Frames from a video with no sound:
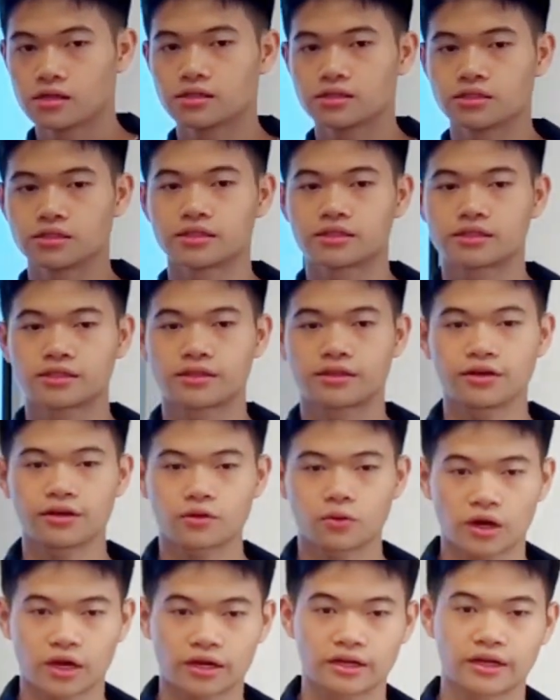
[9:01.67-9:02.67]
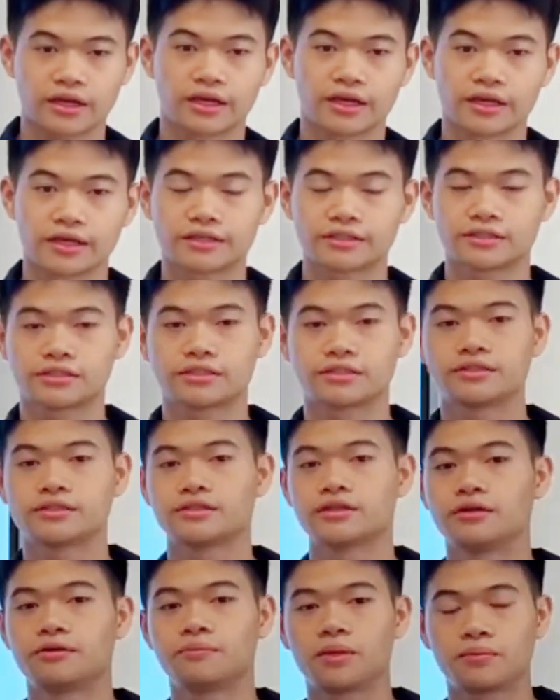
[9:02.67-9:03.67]
The third one is
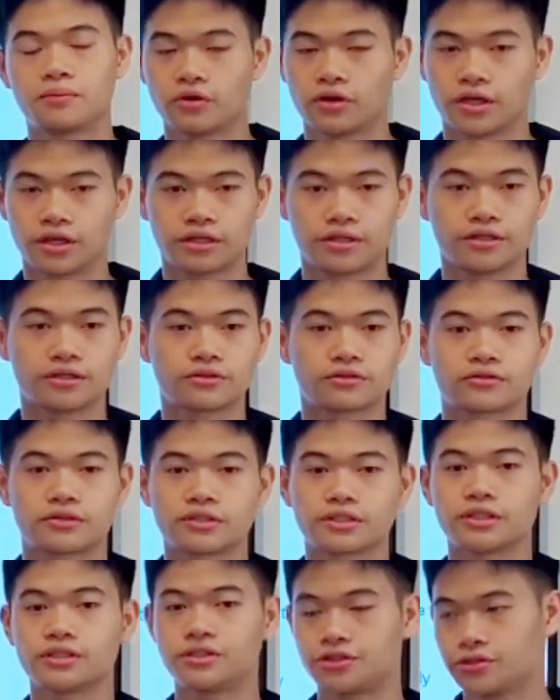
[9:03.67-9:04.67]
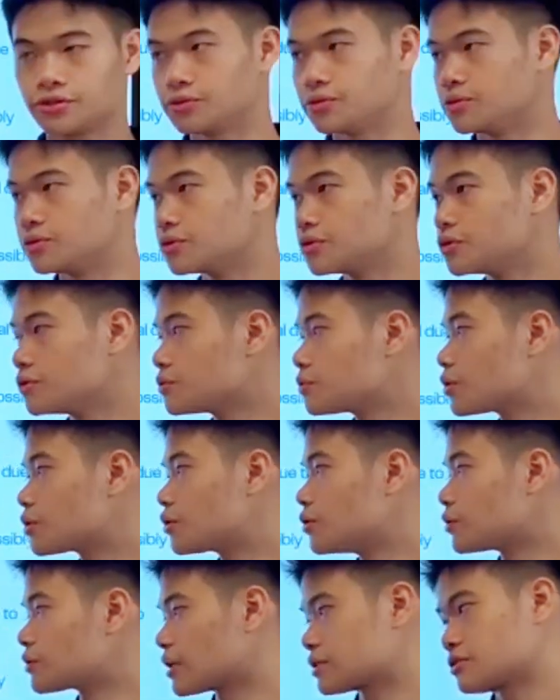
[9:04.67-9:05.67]
the people in cluster 2. We
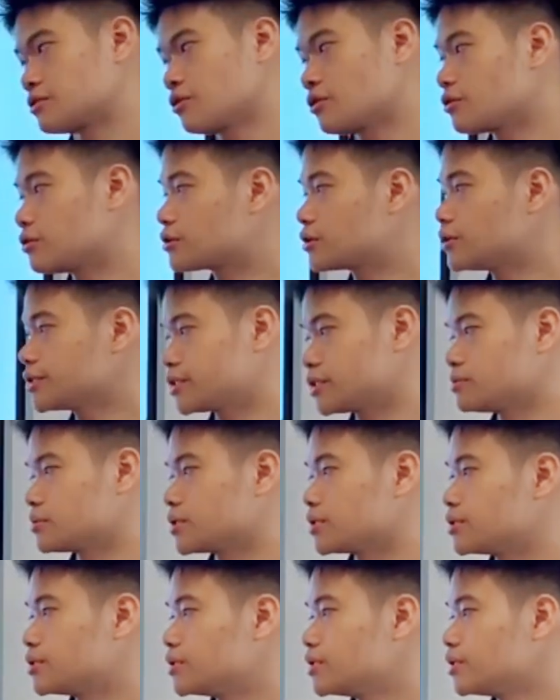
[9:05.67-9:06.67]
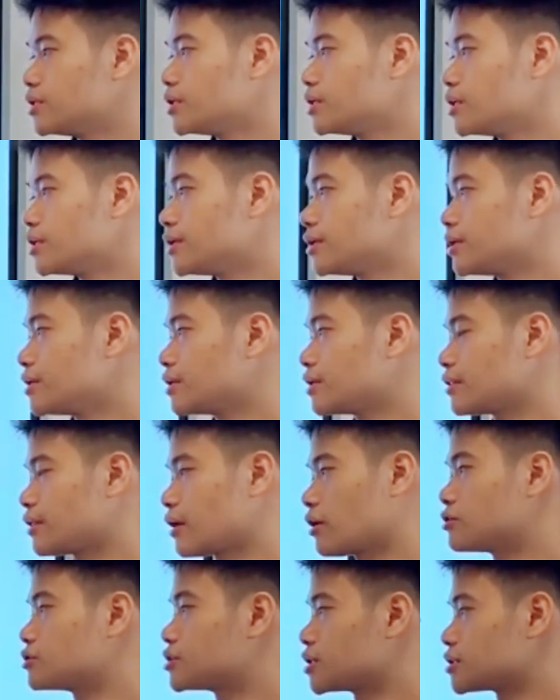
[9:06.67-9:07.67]
call that smaller customer. There
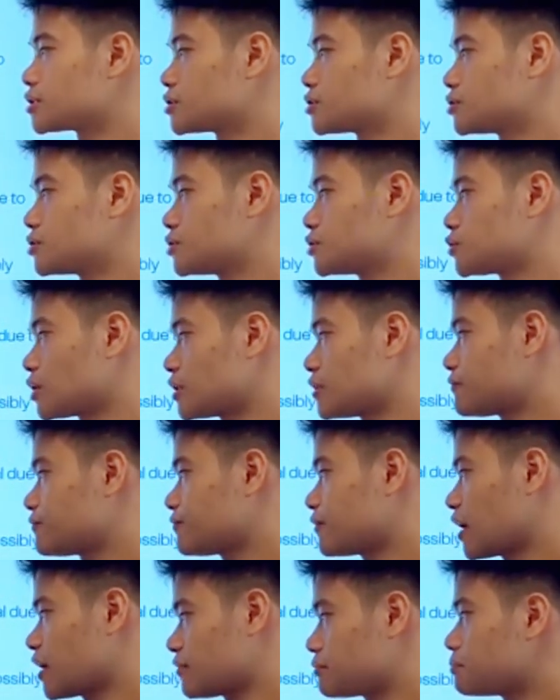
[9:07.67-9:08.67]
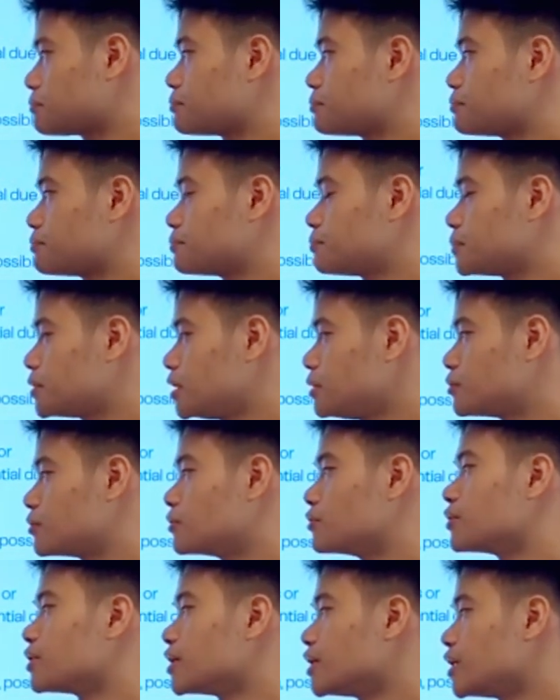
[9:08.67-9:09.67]
are just 25
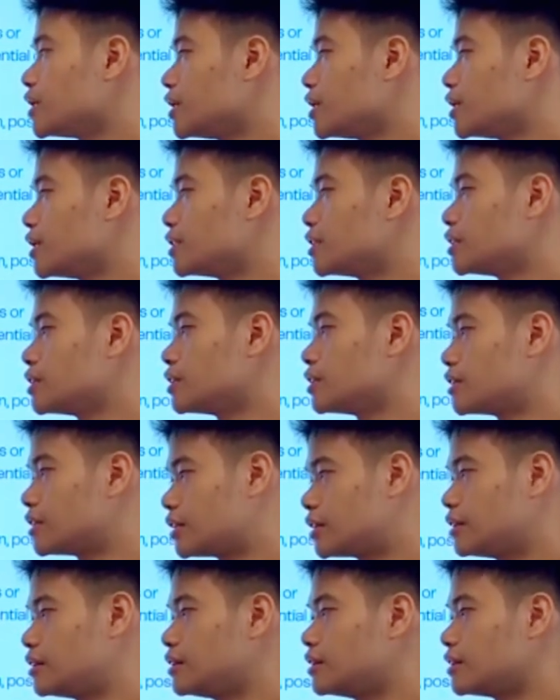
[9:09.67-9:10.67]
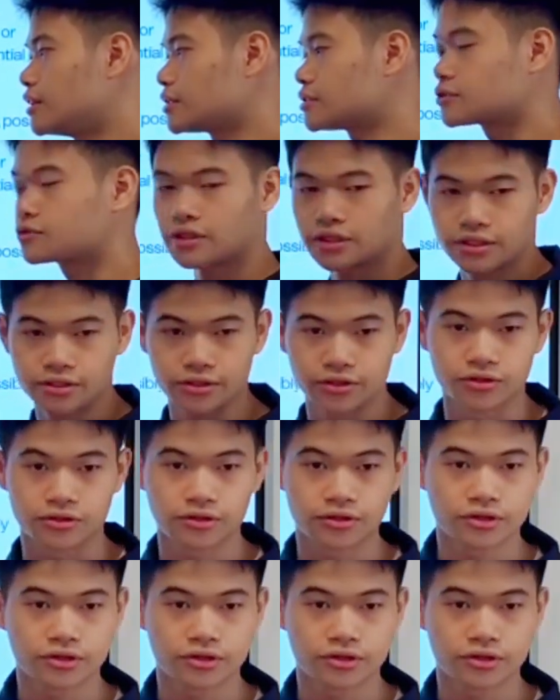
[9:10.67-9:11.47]
people in this cluster.